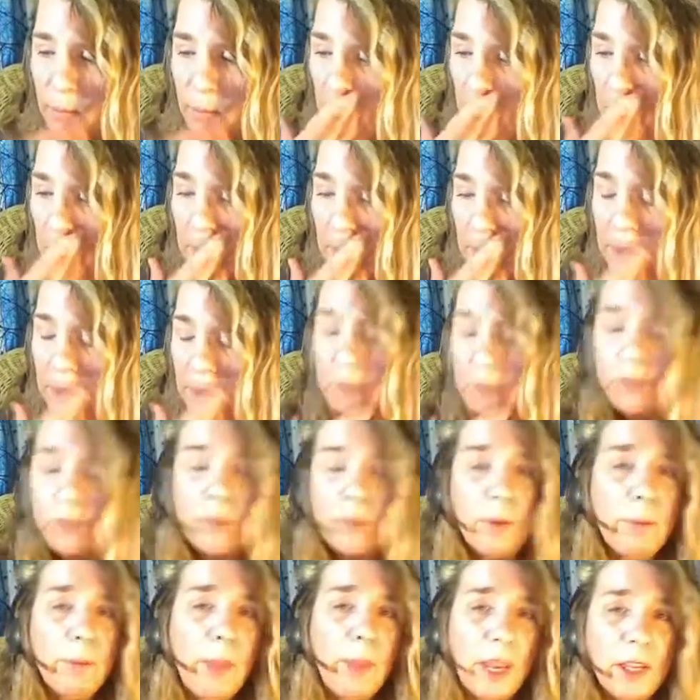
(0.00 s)
this will
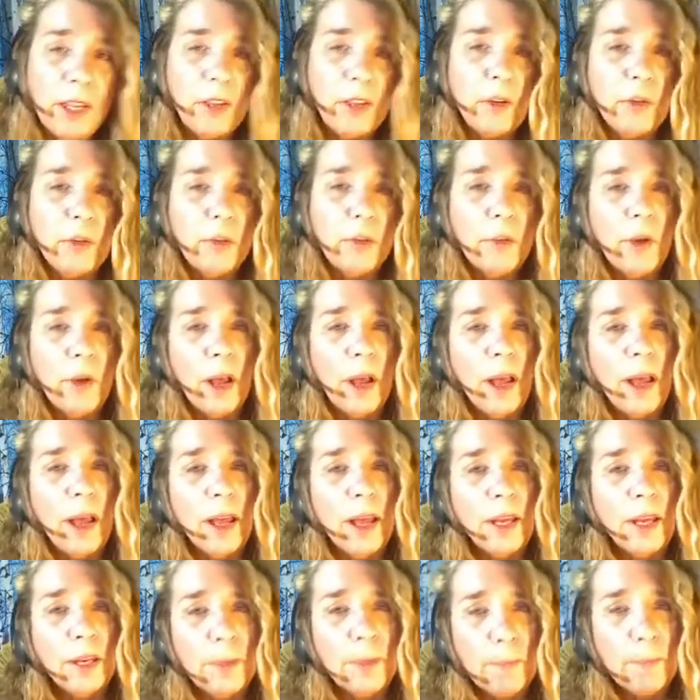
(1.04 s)
make you an
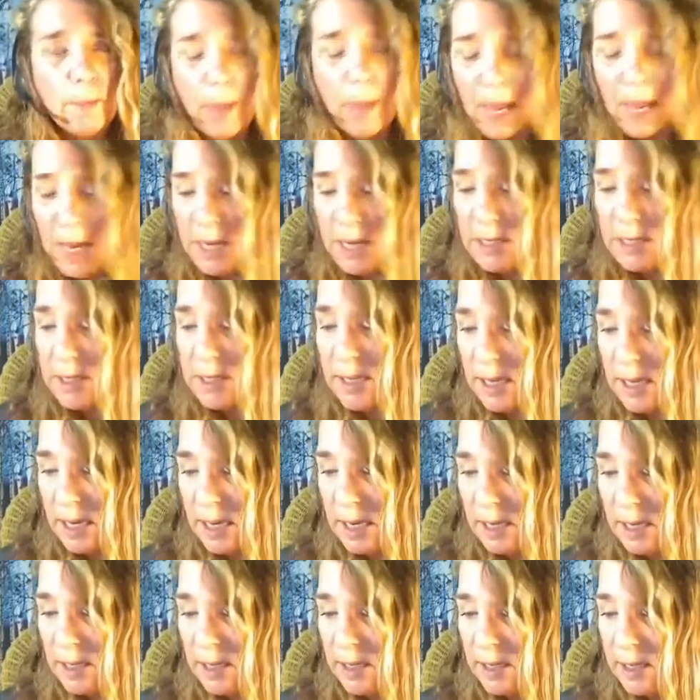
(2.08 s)
amazing
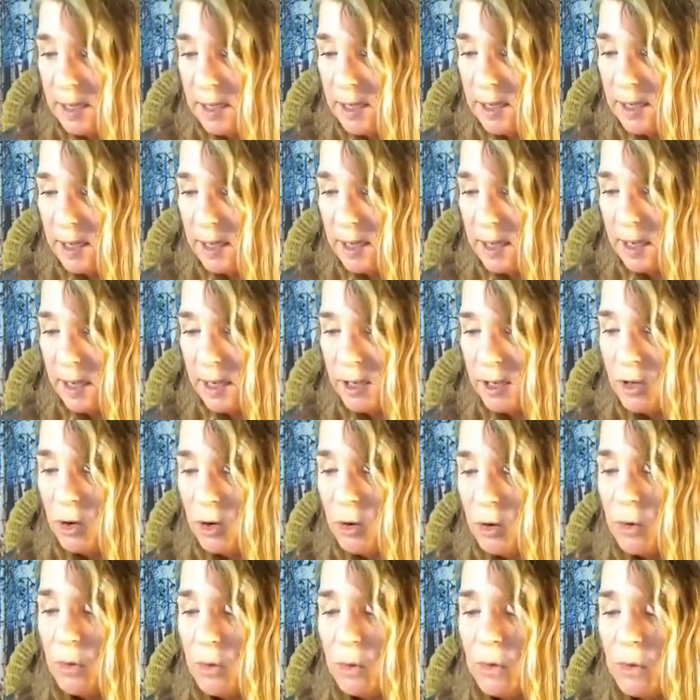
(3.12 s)
new
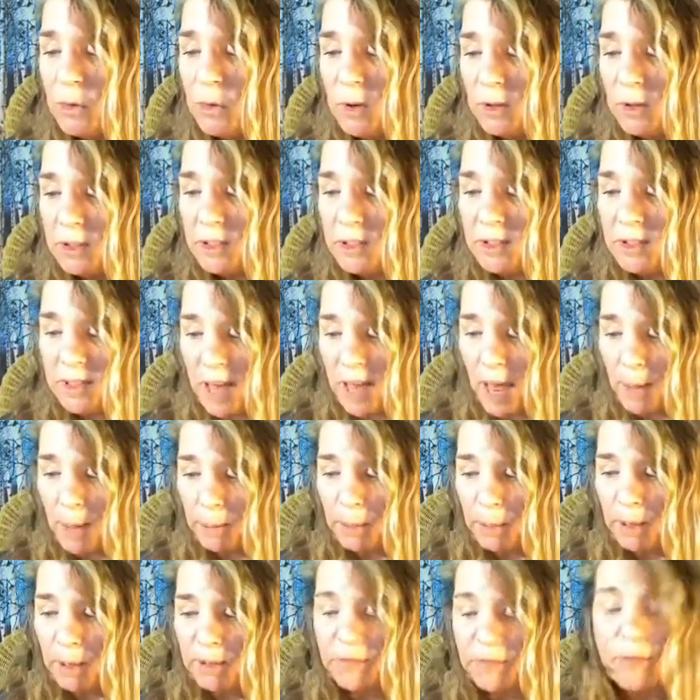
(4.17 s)
step for
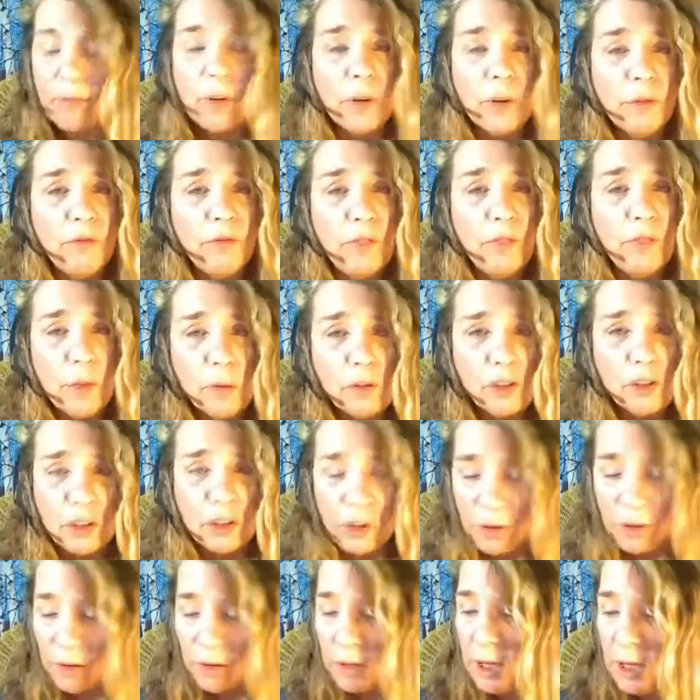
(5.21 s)
your future.
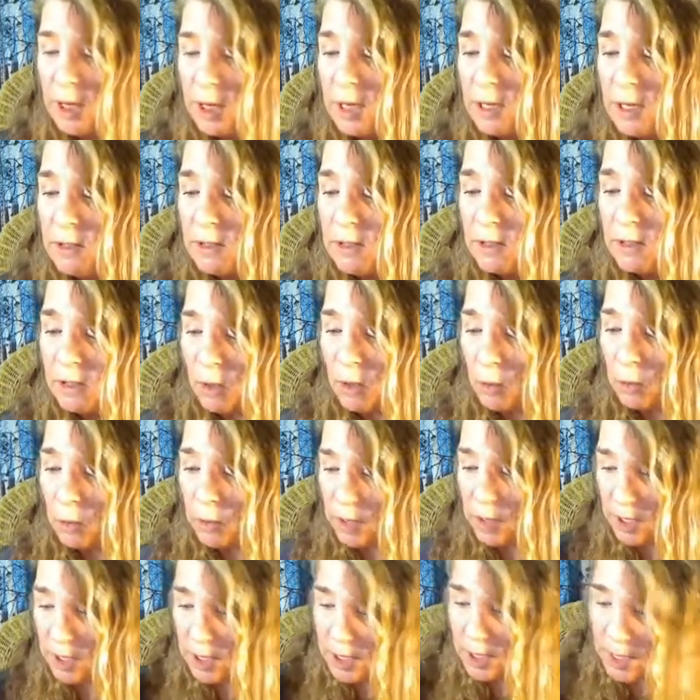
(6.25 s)
So
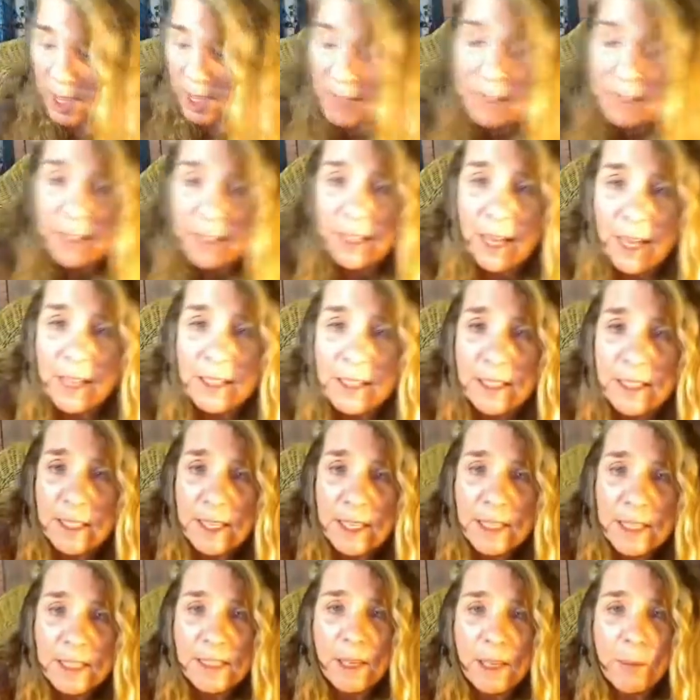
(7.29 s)
yes, I see
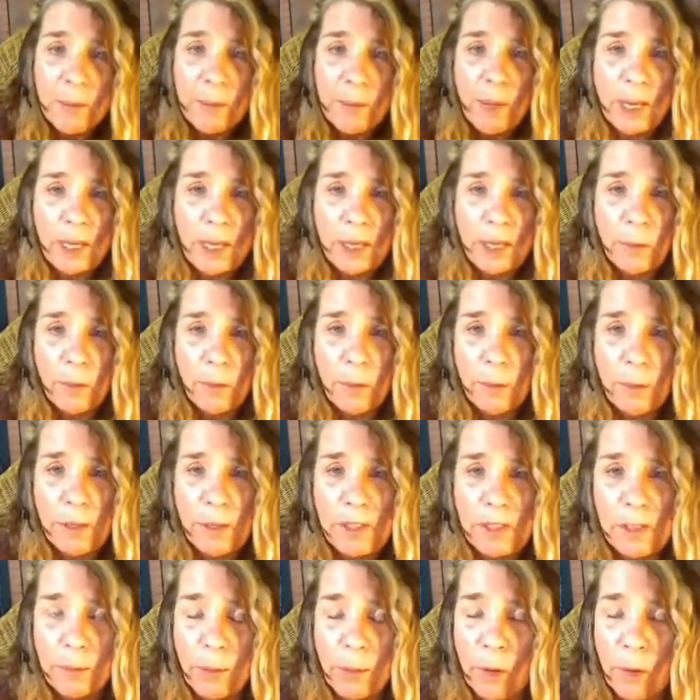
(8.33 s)
somebody that will be
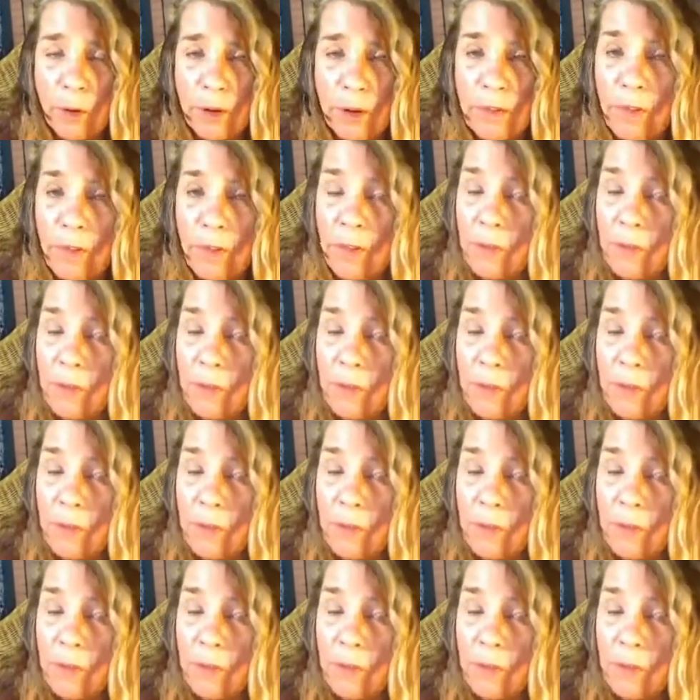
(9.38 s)
supportive of you.